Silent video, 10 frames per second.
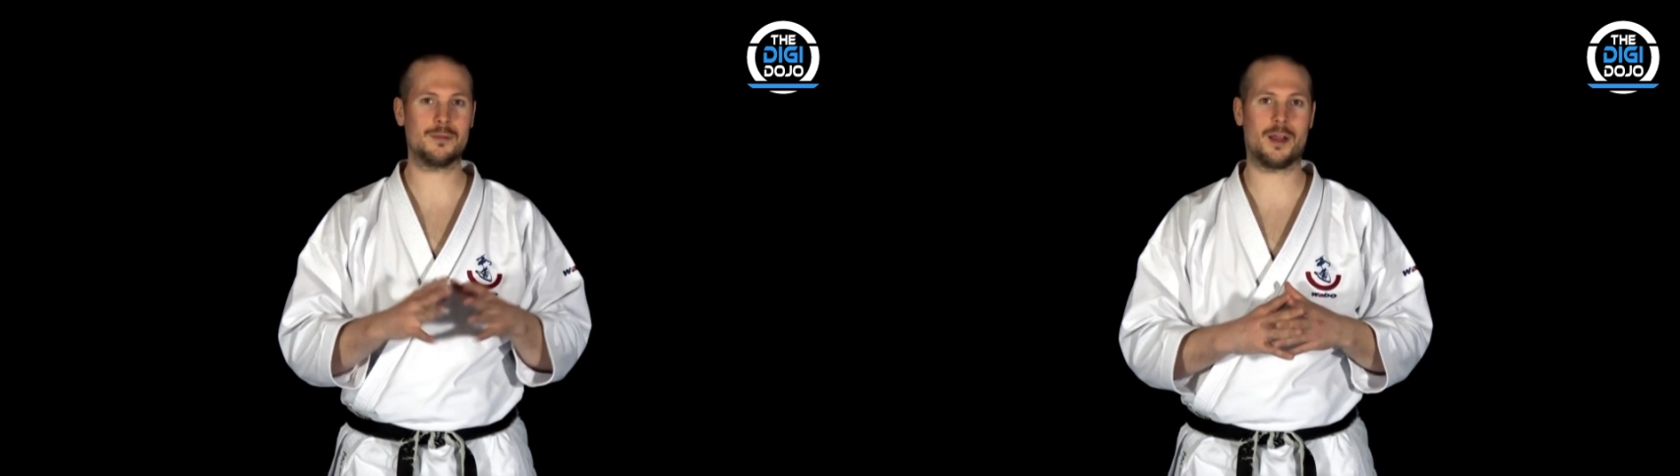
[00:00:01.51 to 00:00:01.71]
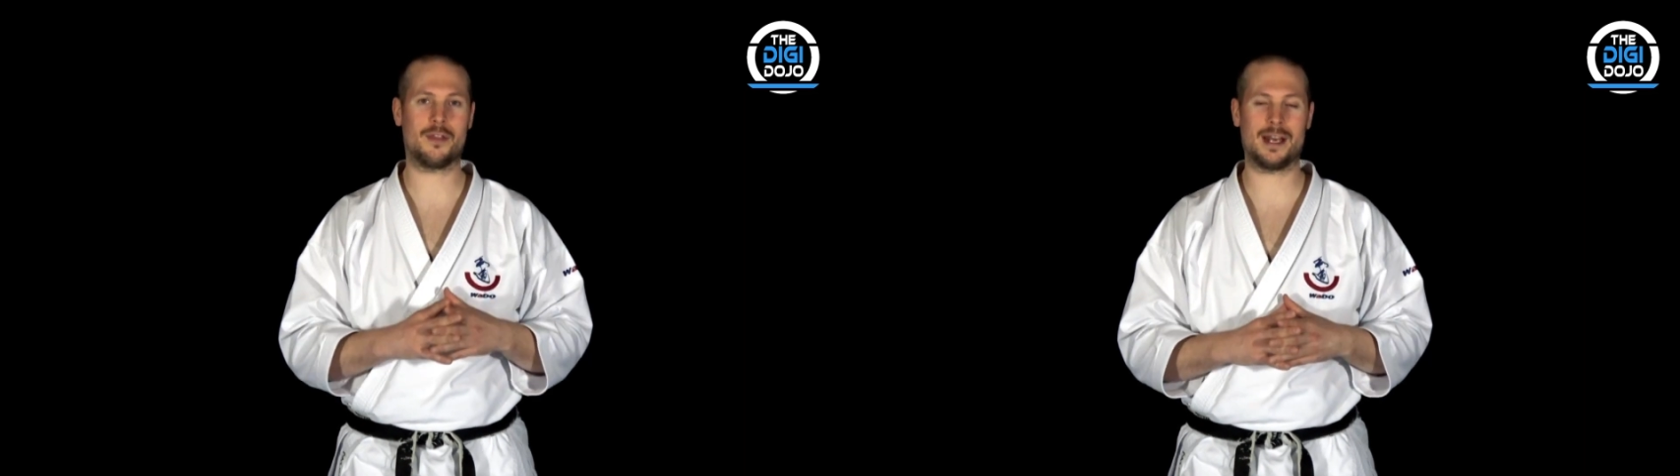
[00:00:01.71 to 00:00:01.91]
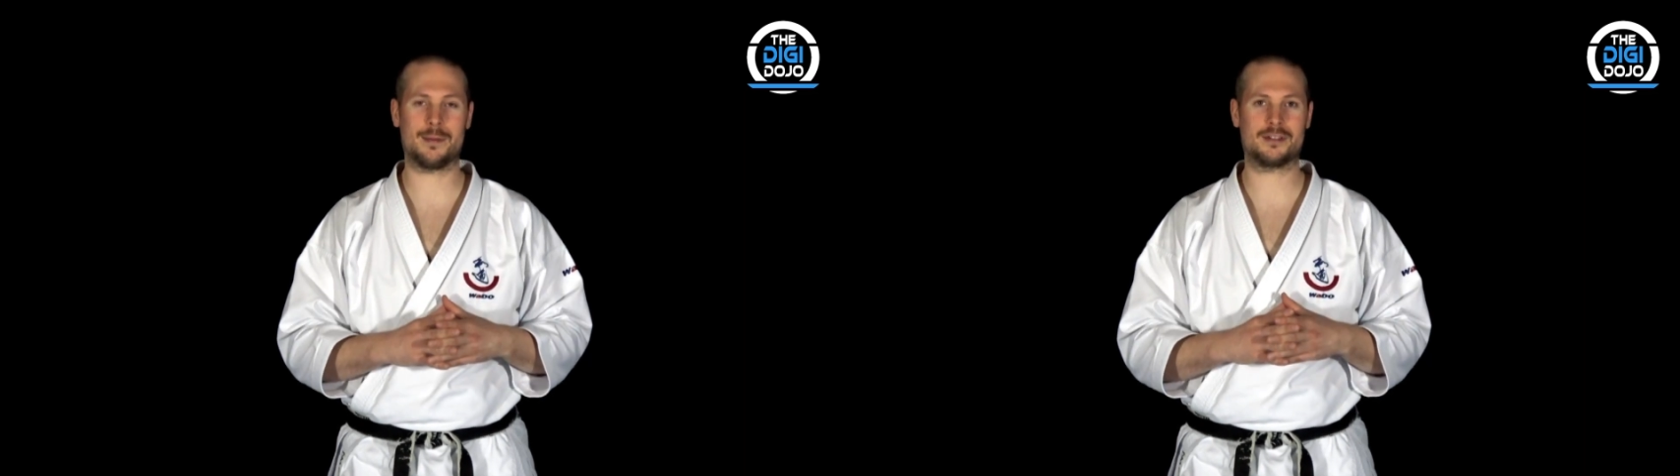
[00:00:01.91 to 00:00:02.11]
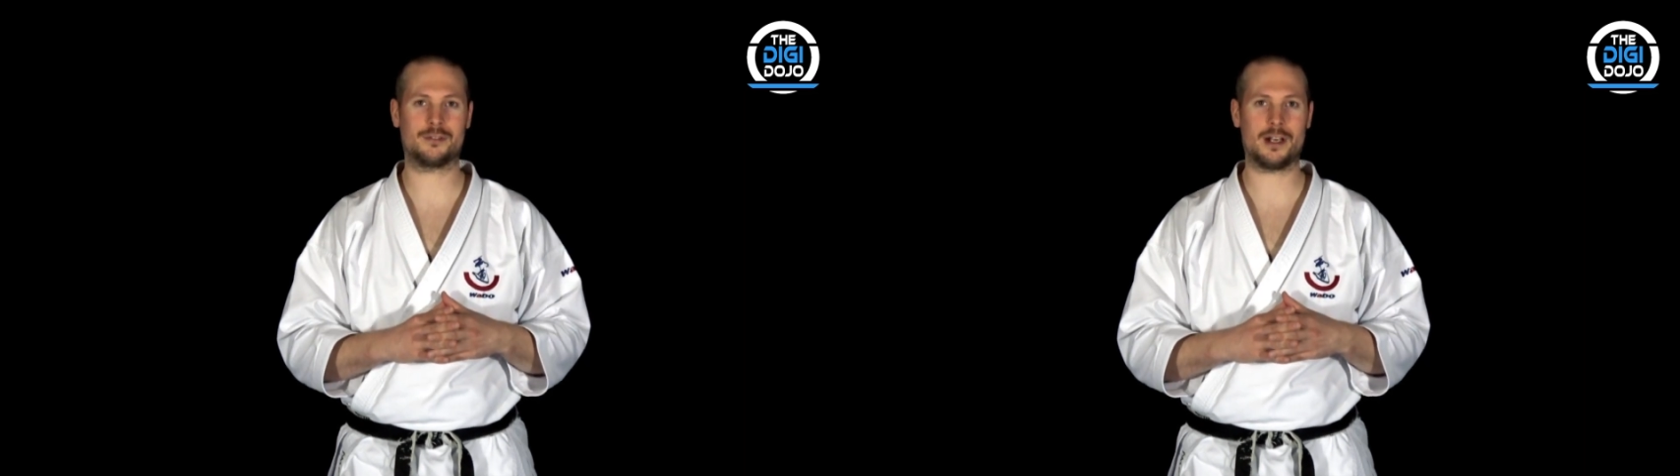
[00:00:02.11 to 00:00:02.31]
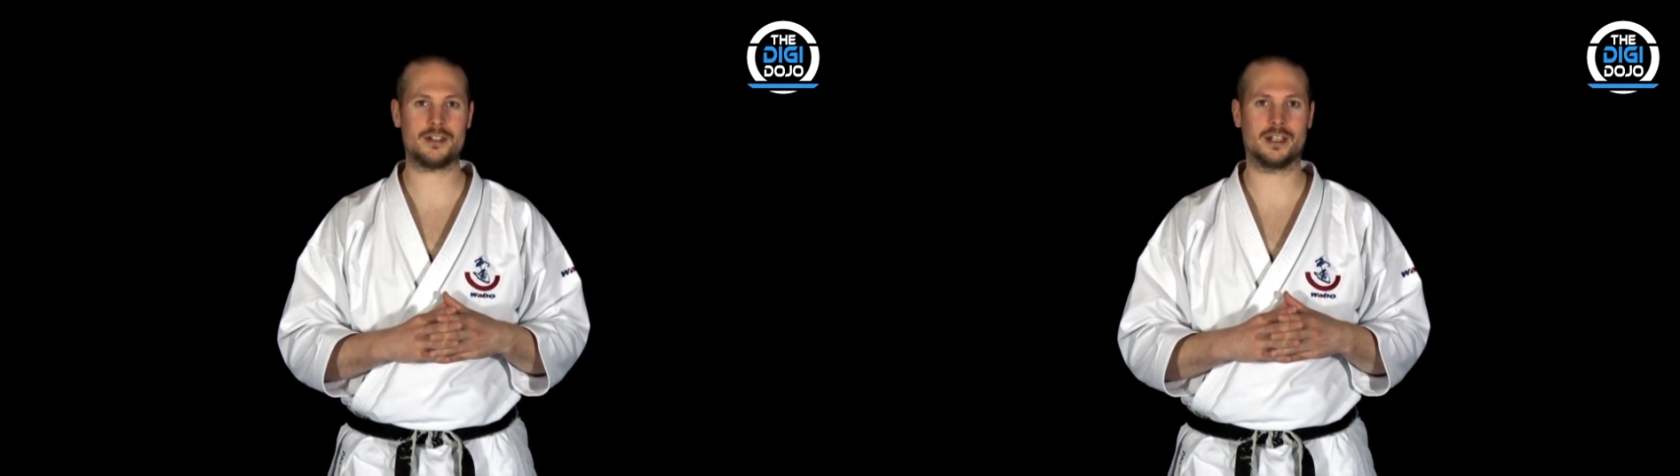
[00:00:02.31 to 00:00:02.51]
about dynamic
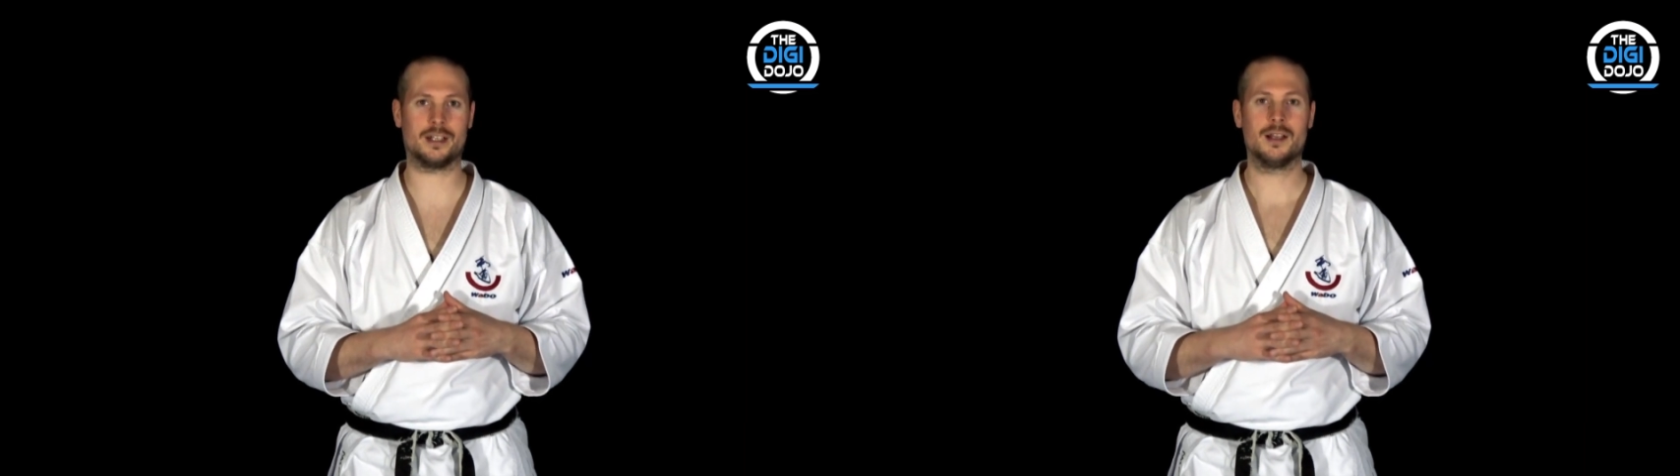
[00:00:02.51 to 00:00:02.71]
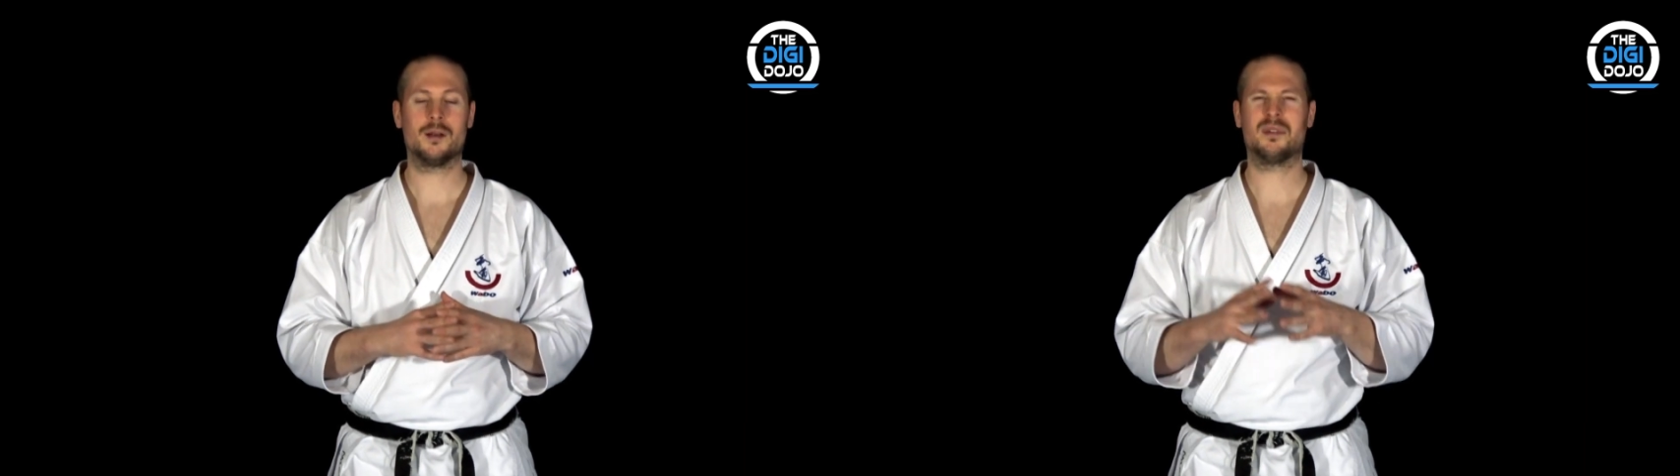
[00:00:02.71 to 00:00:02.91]
stretching,